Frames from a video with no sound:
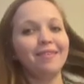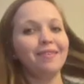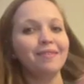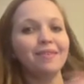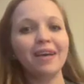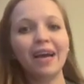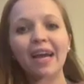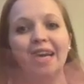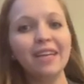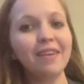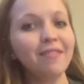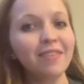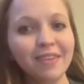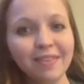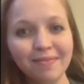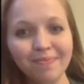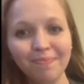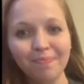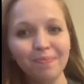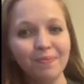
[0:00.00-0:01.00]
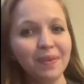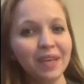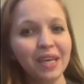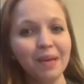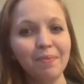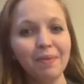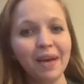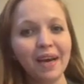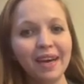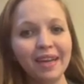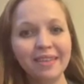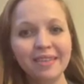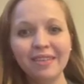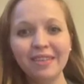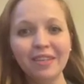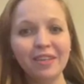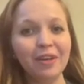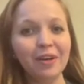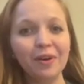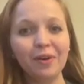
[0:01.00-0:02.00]
Kind of keep that,
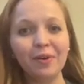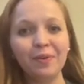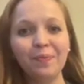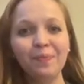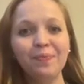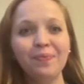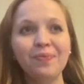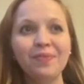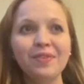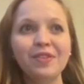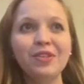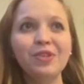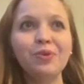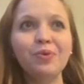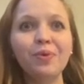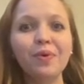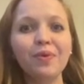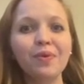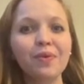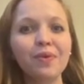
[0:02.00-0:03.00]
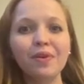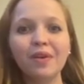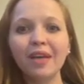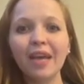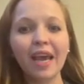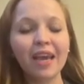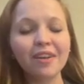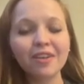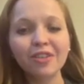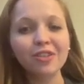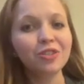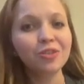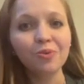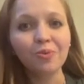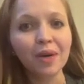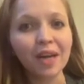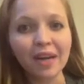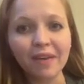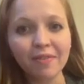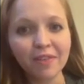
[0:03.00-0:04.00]
to catered to
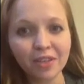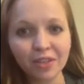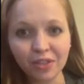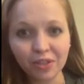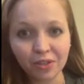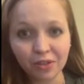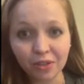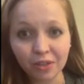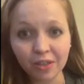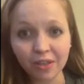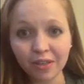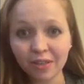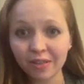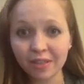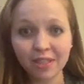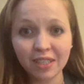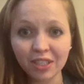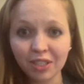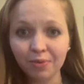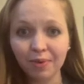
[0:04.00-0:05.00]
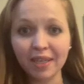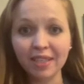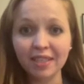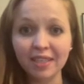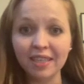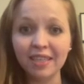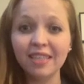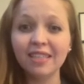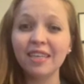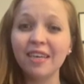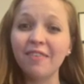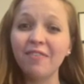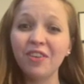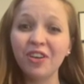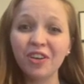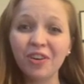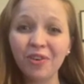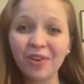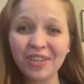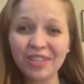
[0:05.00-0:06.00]
whatever your situation is. If
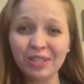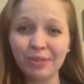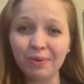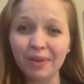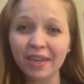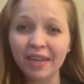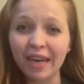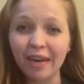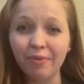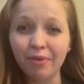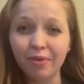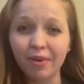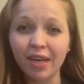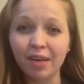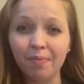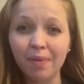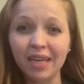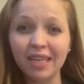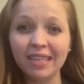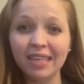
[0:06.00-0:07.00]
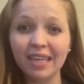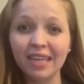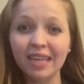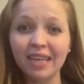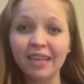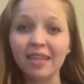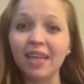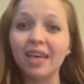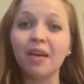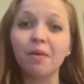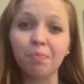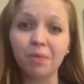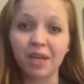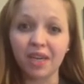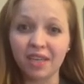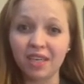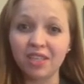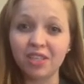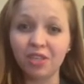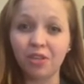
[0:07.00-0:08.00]
you're going to work, I would recommend getting like a
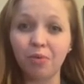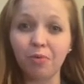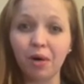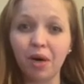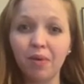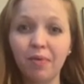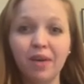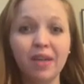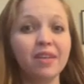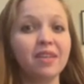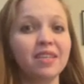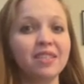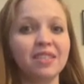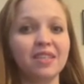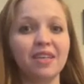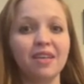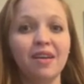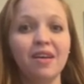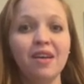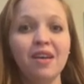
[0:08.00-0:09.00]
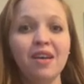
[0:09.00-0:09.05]
plug into the wall one because their